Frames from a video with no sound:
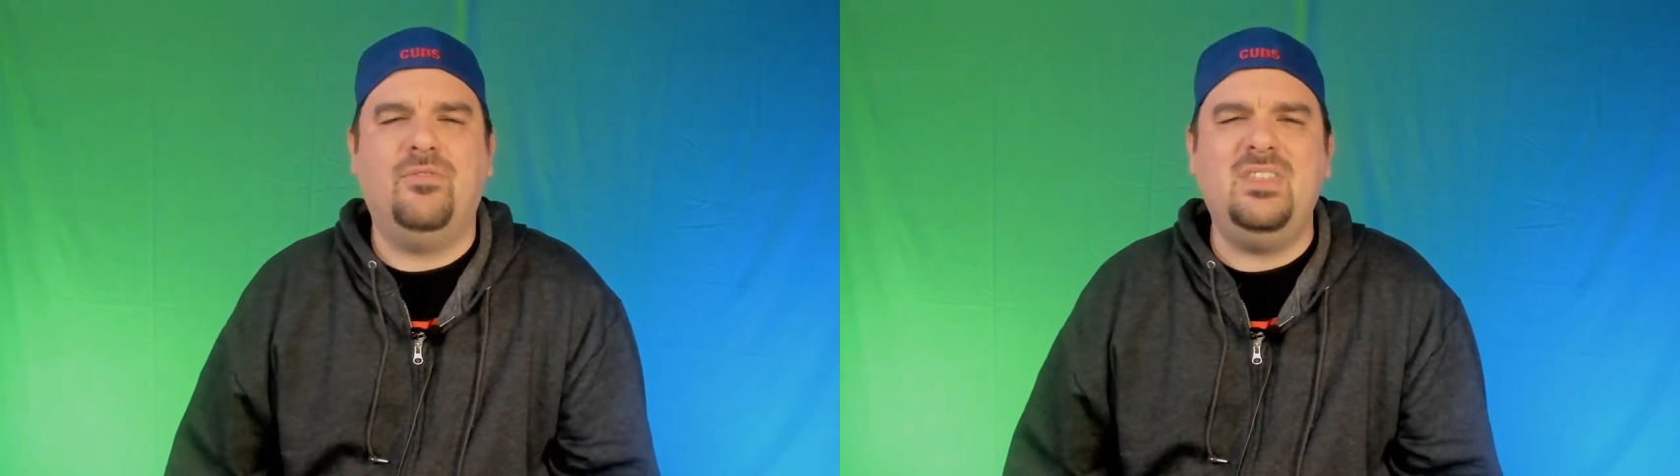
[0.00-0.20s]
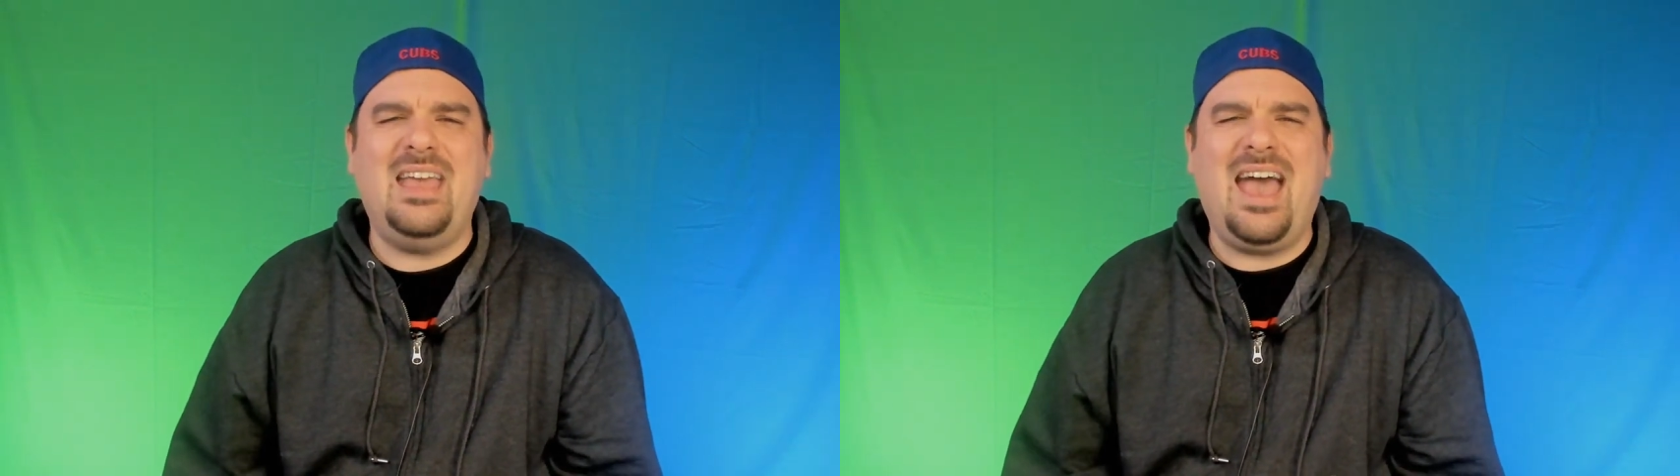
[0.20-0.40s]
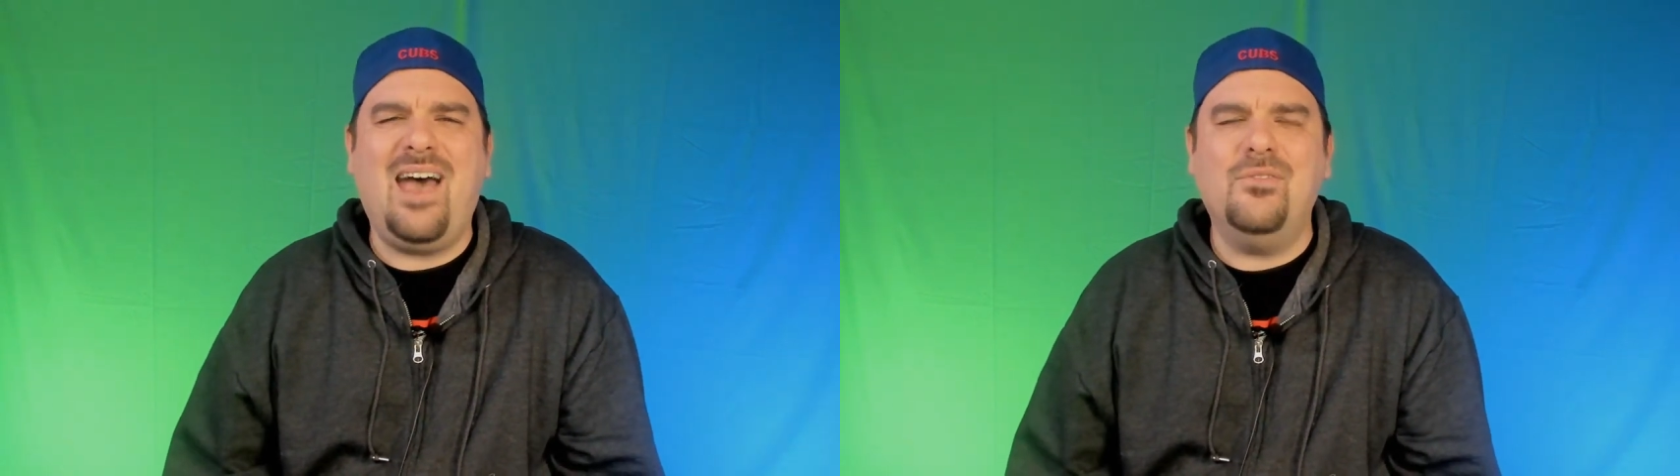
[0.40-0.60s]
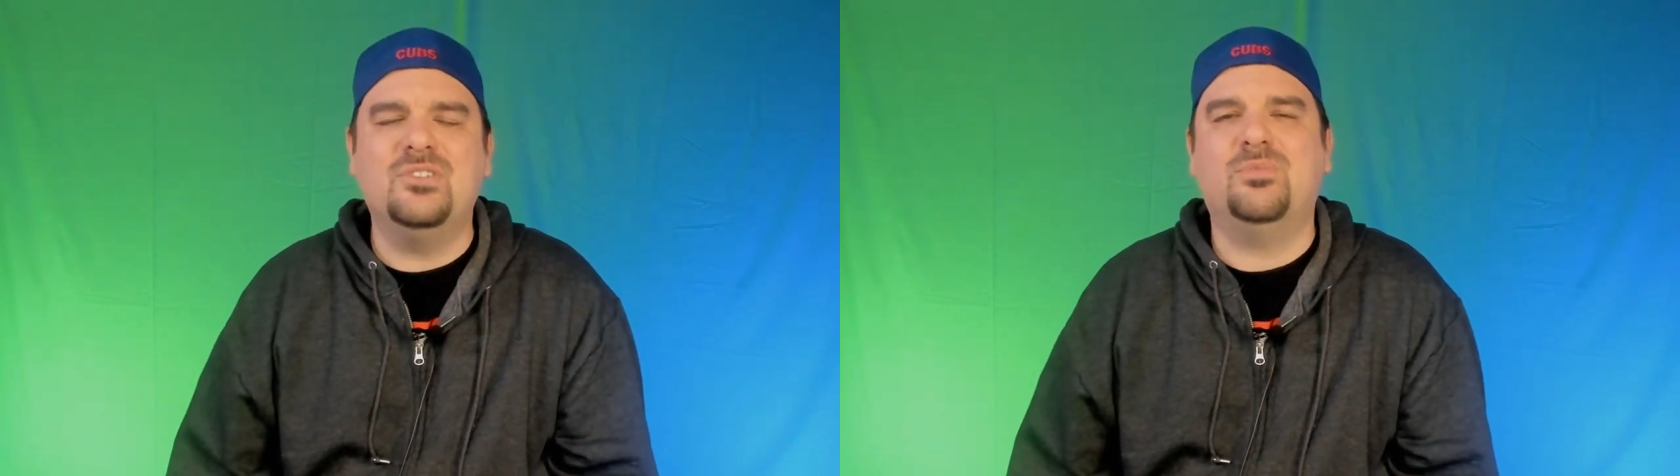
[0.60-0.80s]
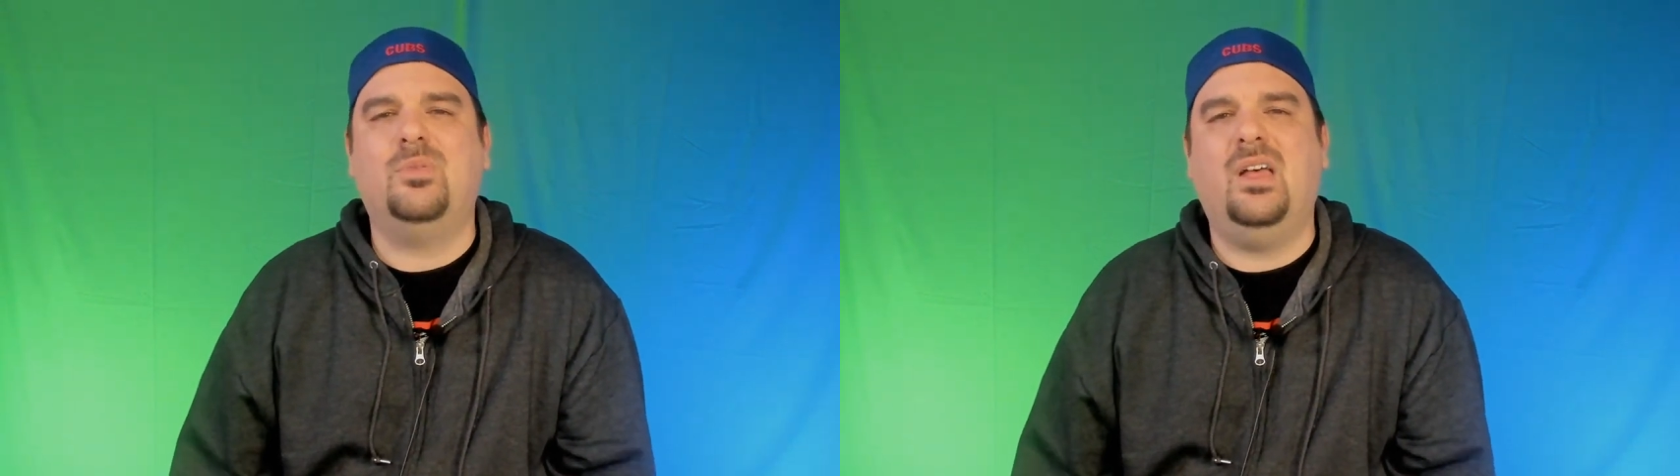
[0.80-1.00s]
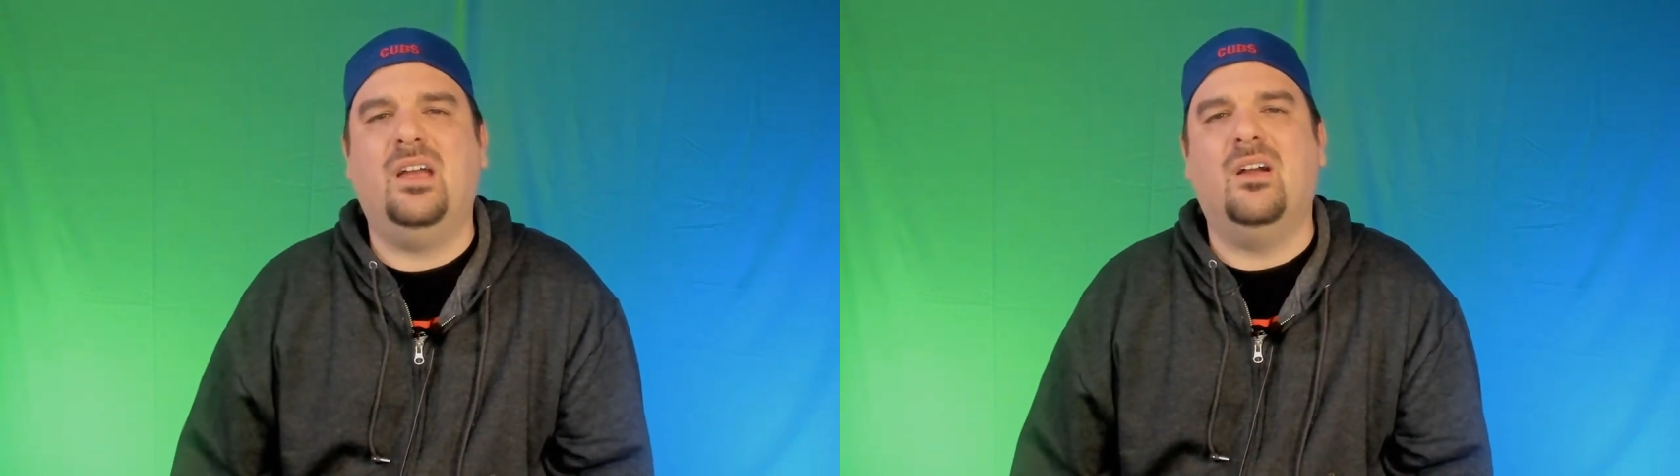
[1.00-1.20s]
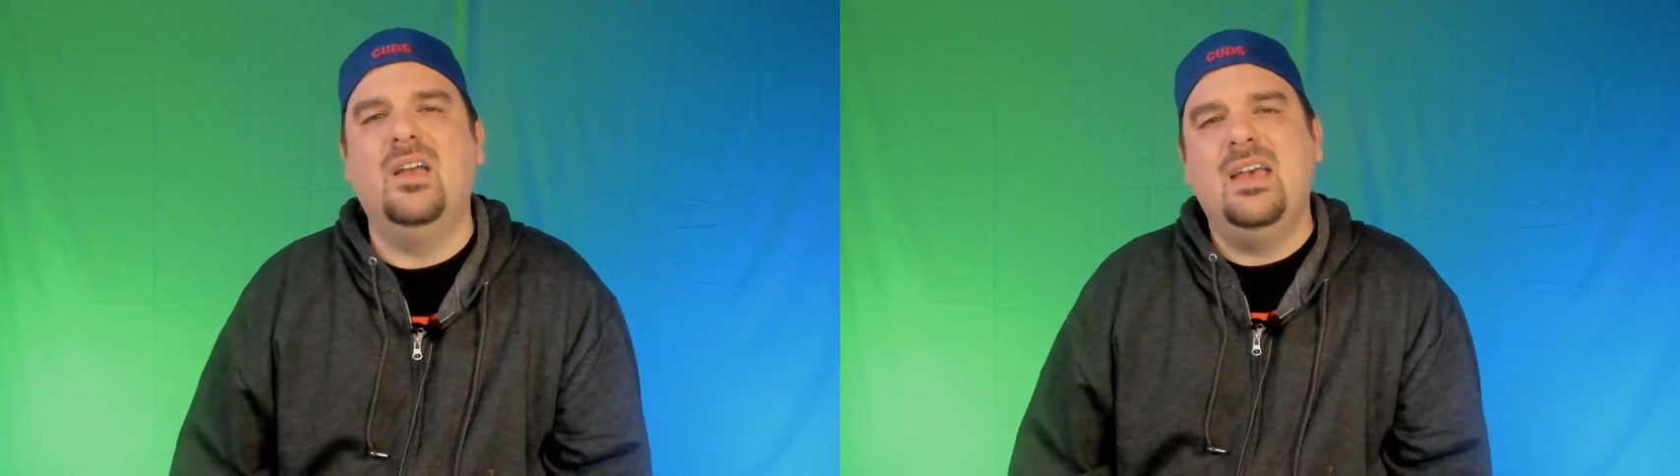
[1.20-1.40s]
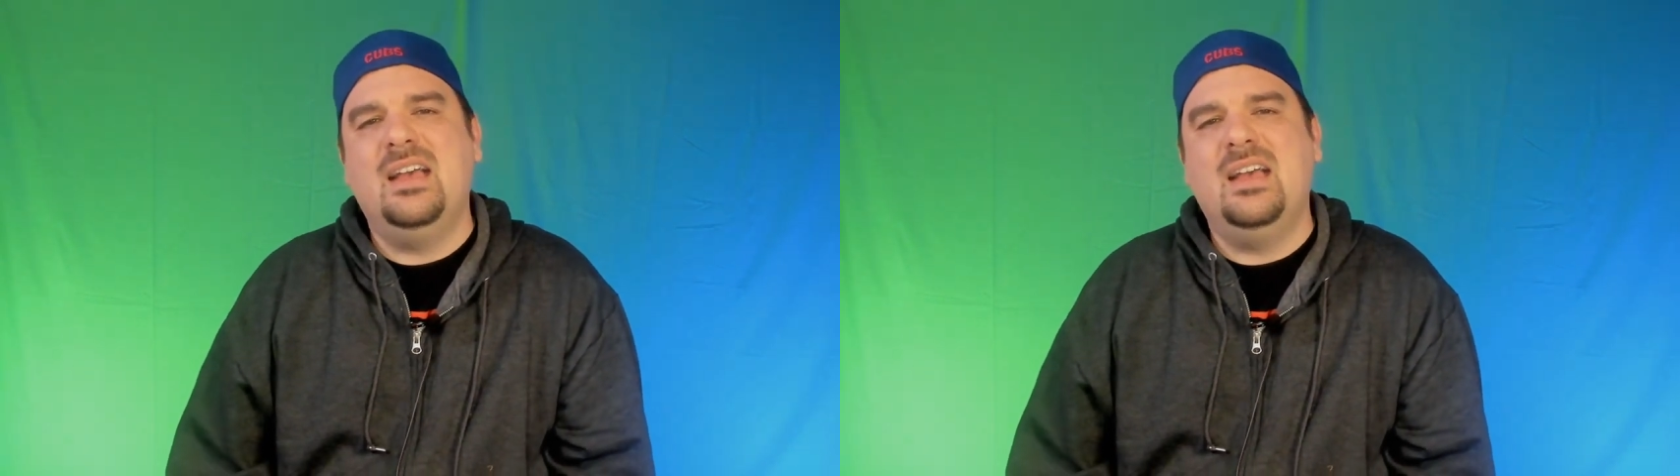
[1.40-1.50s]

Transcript: But for the average player,